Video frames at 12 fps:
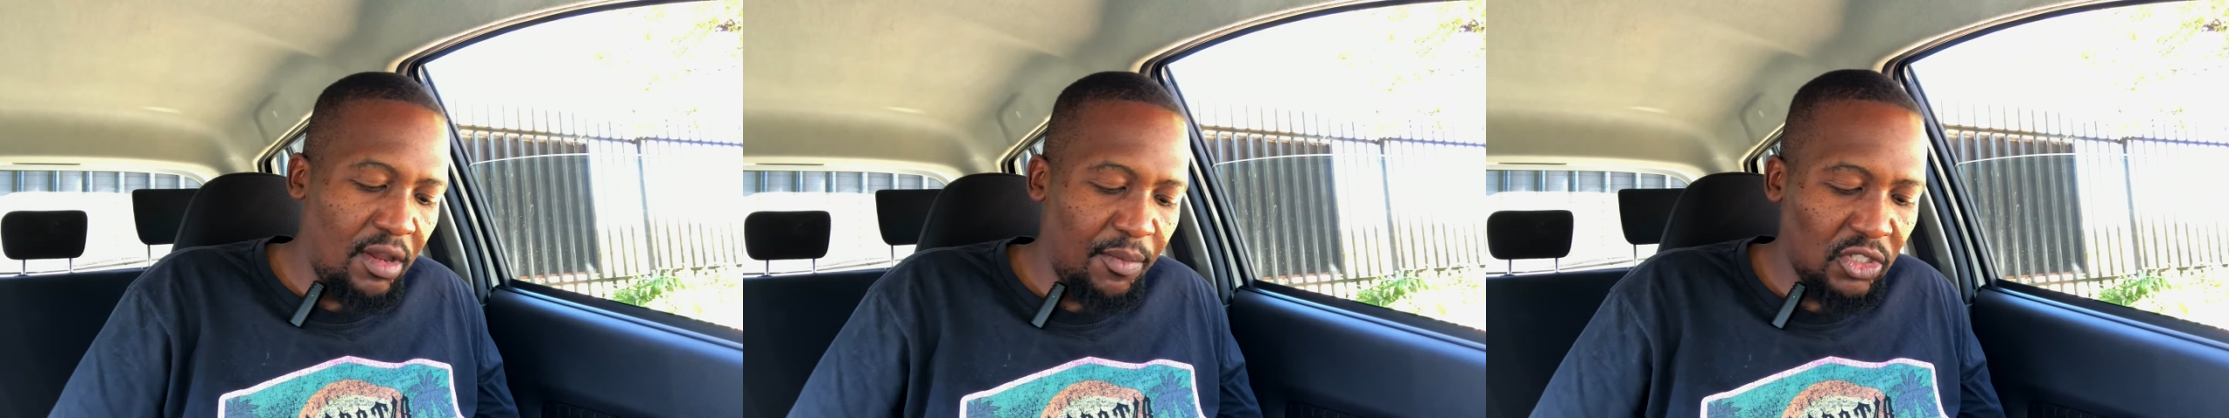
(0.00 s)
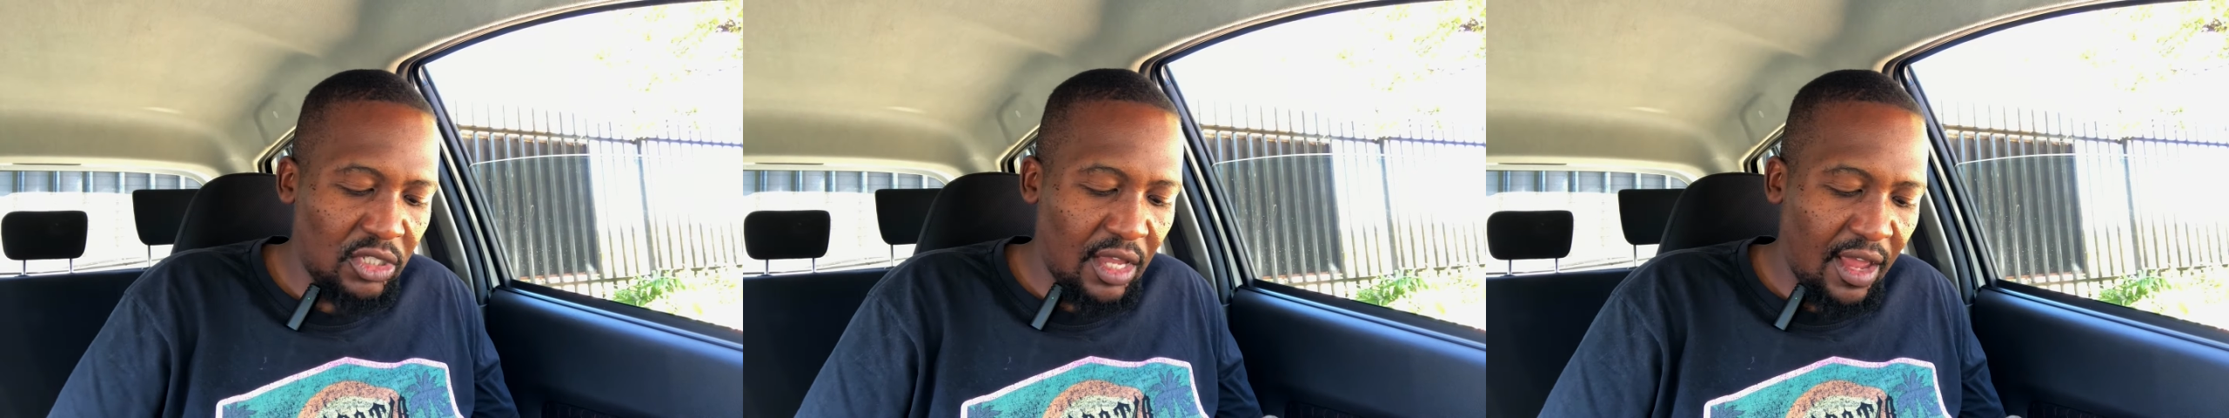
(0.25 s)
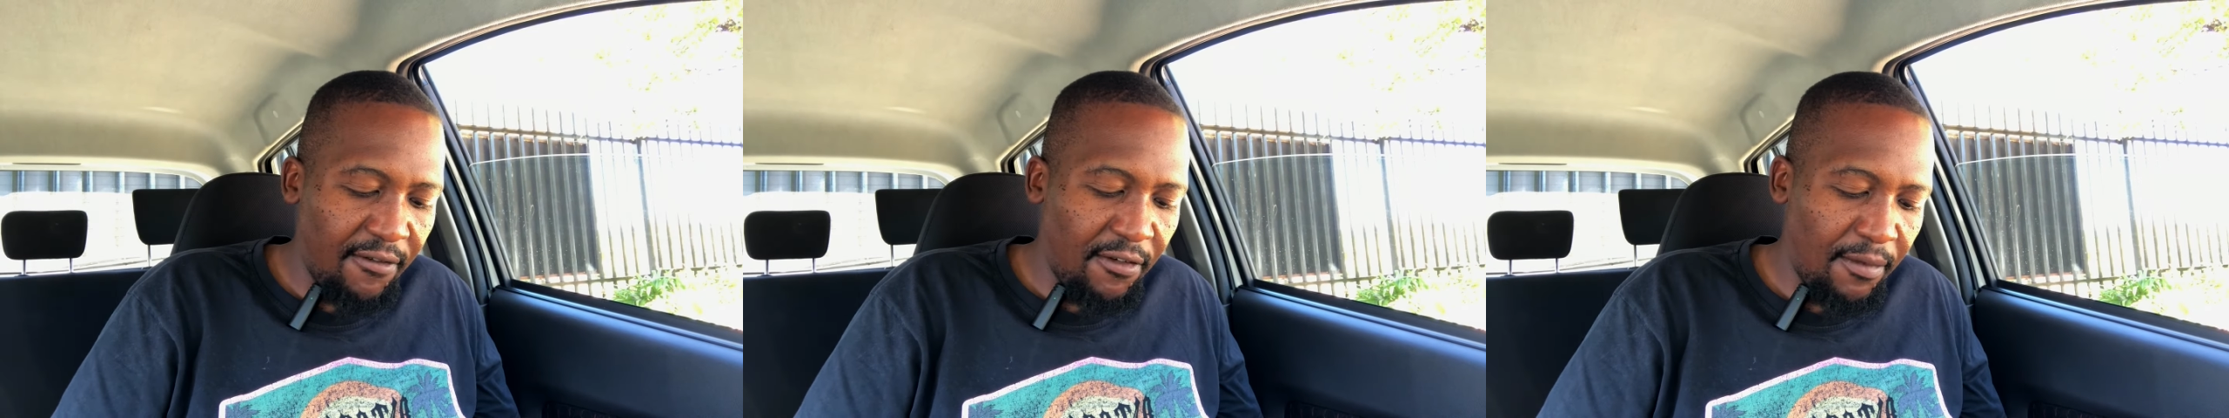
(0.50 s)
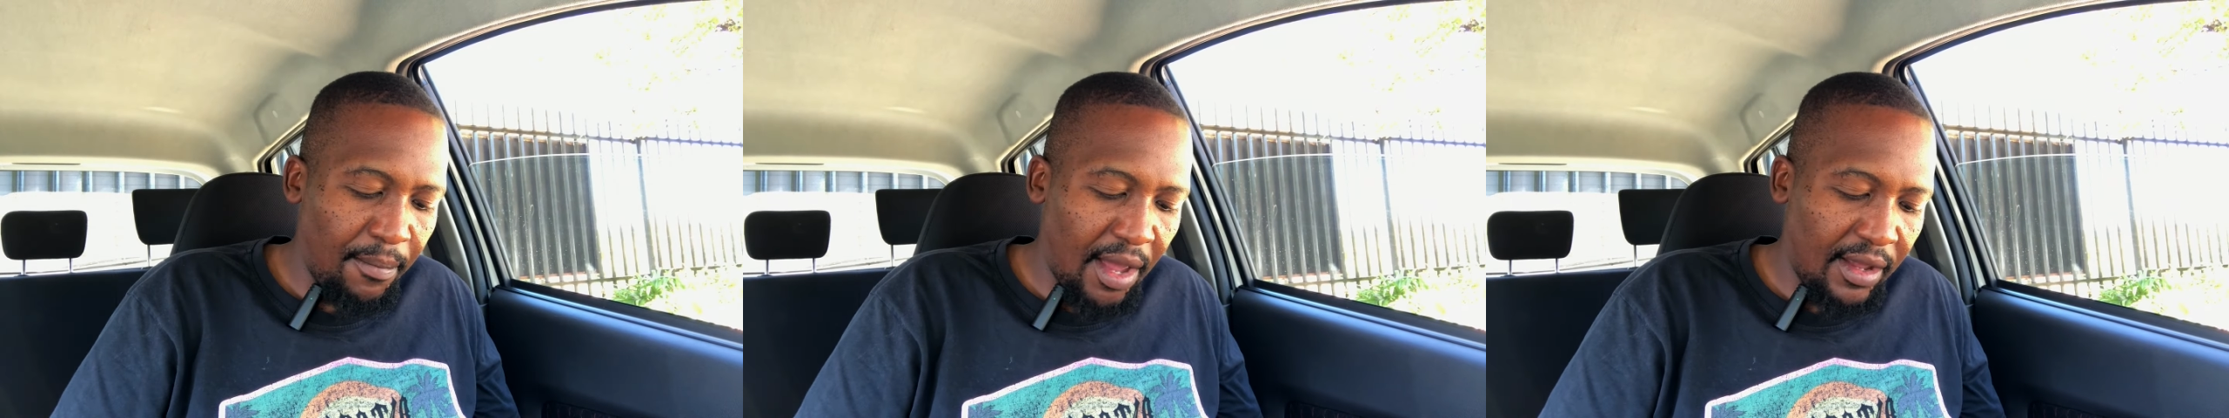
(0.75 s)
Let me just get
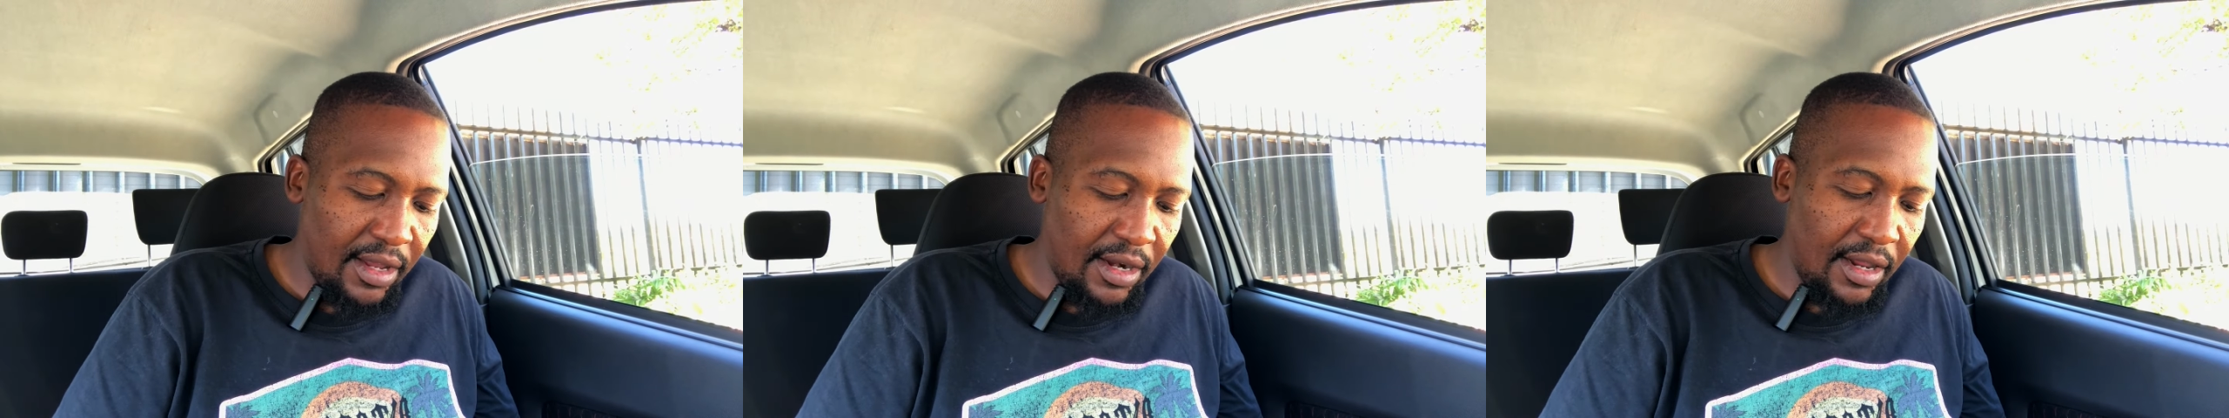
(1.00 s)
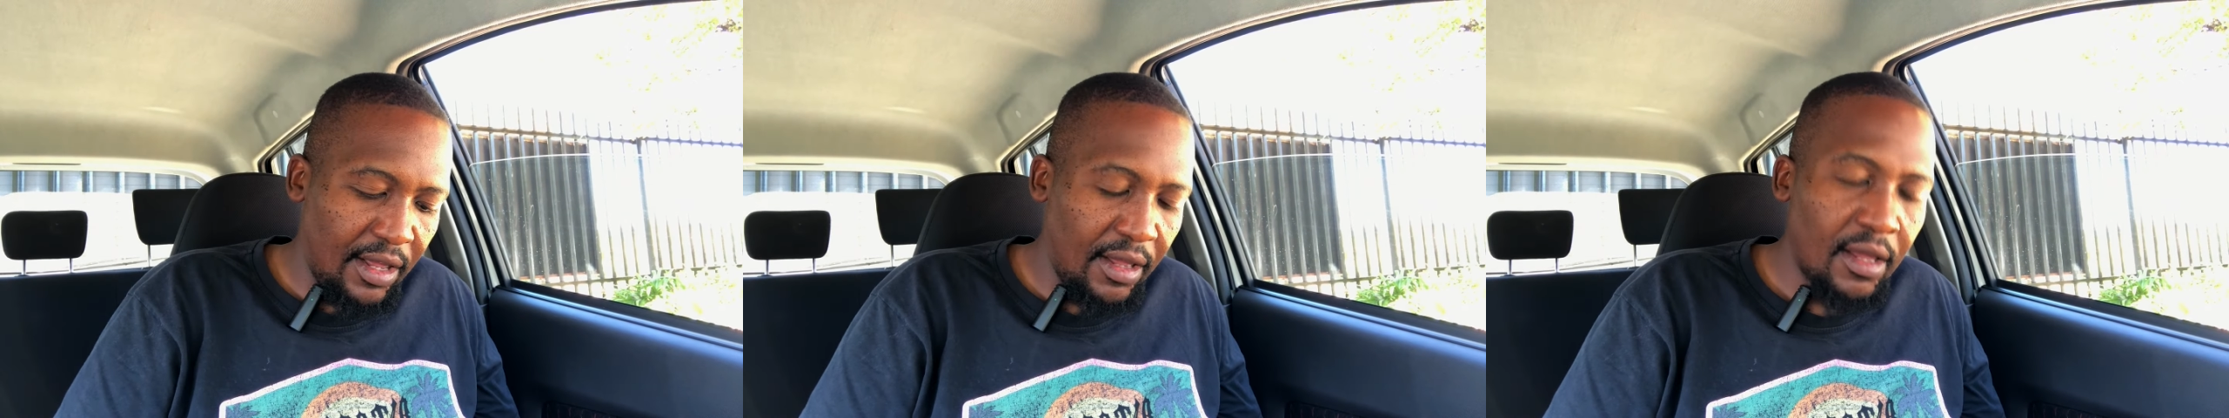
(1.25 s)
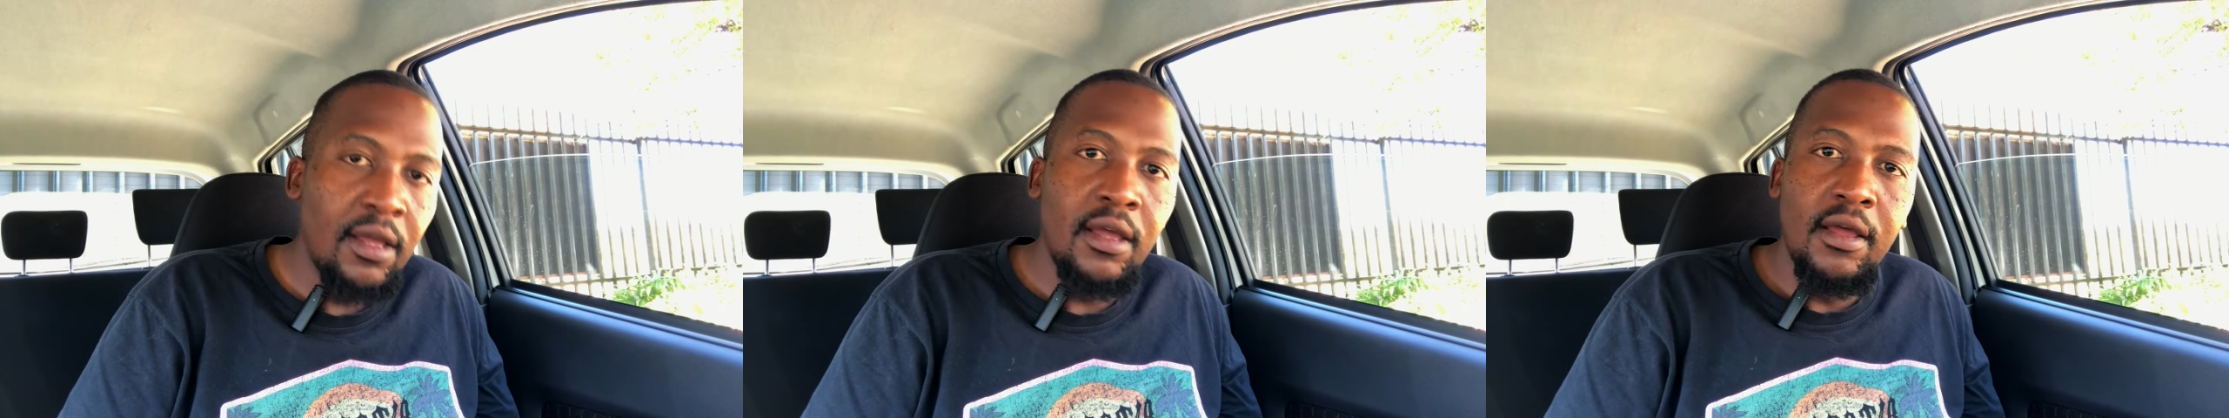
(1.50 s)
everything back in there.